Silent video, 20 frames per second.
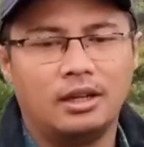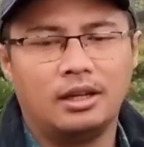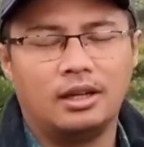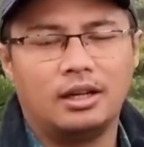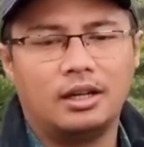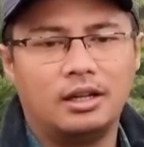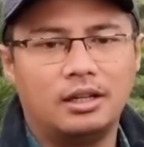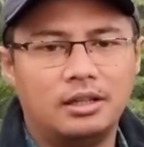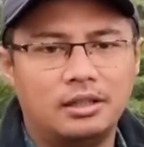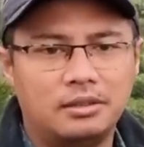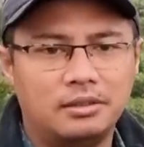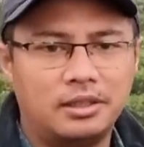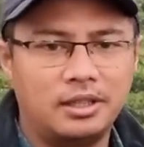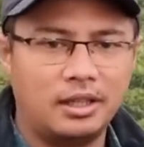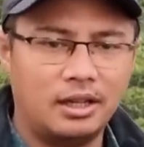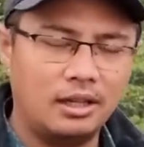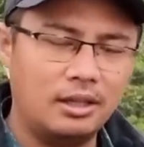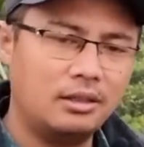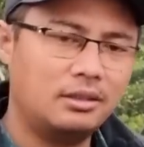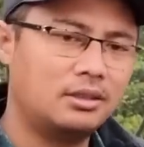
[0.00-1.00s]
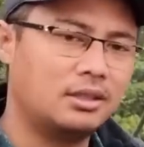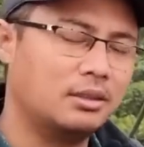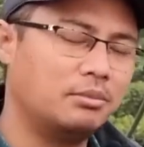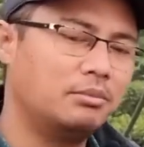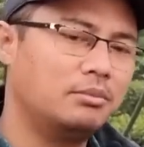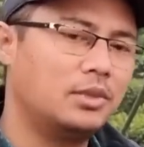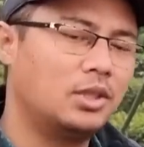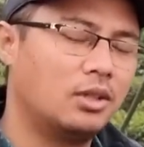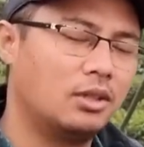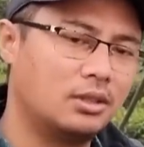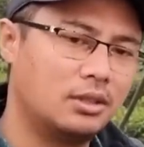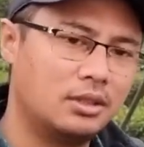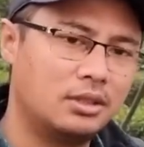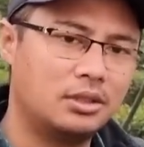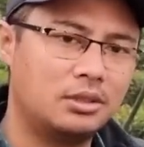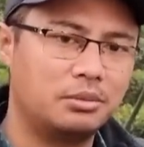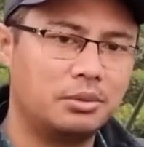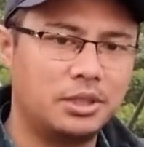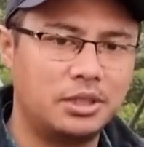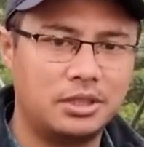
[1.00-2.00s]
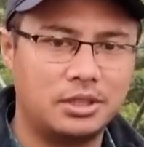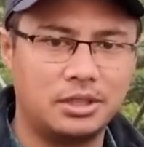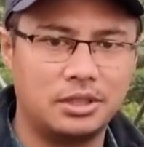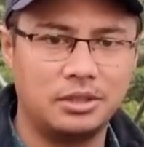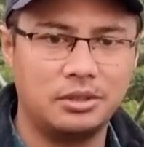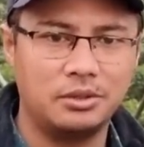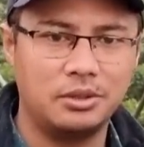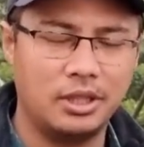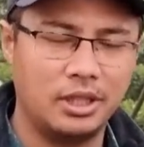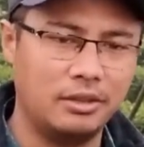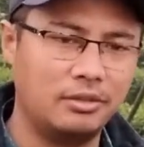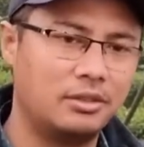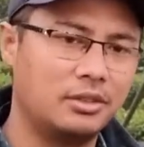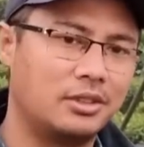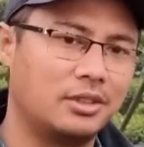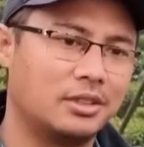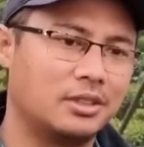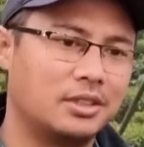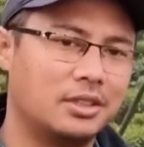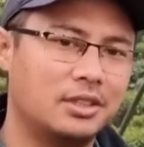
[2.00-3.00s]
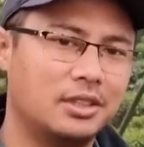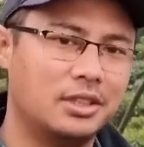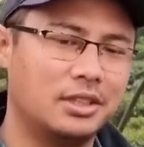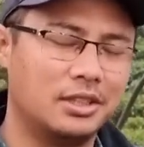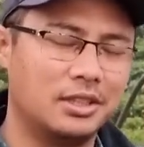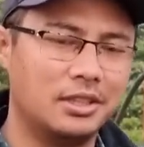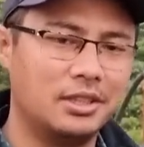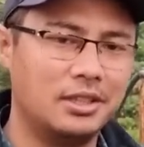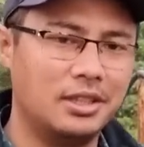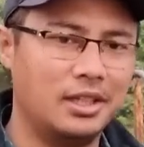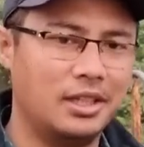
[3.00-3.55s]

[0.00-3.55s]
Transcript: There are some losses which you have to consider here,